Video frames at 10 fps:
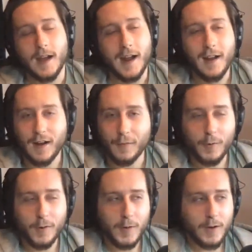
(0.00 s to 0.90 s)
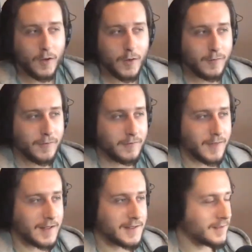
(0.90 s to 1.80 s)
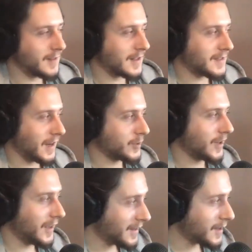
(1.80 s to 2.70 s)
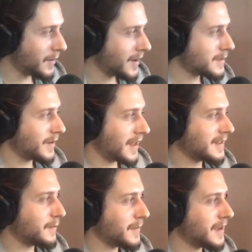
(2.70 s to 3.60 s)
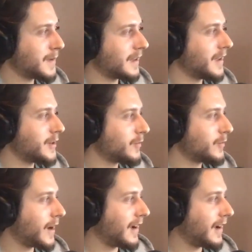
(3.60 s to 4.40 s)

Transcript: We don't know if that's actually in the plans, but that's the big speculation right now.